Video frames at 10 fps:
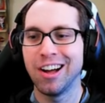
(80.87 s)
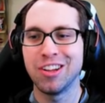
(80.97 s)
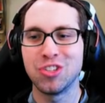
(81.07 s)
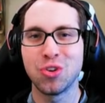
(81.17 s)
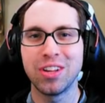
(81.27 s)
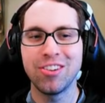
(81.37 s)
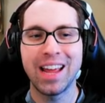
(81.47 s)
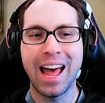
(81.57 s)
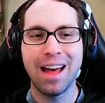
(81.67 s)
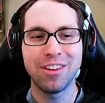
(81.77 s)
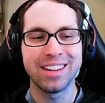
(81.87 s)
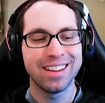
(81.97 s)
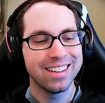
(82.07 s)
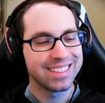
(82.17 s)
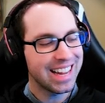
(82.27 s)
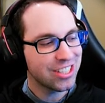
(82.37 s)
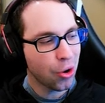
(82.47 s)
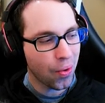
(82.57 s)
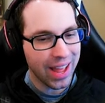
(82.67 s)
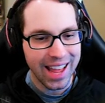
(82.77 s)
So there you have it. Let's
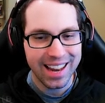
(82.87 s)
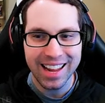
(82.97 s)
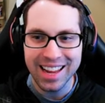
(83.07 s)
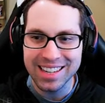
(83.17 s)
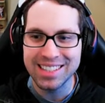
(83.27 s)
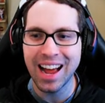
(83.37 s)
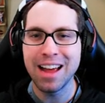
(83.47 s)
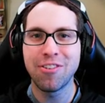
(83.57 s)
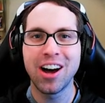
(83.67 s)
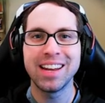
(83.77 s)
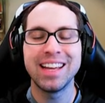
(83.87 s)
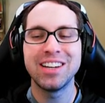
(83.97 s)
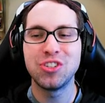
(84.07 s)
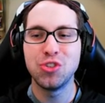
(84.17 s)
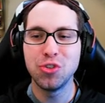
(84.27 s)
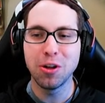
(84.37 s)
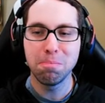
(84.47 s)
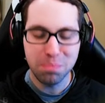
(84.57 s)
go ahead and dive on in to the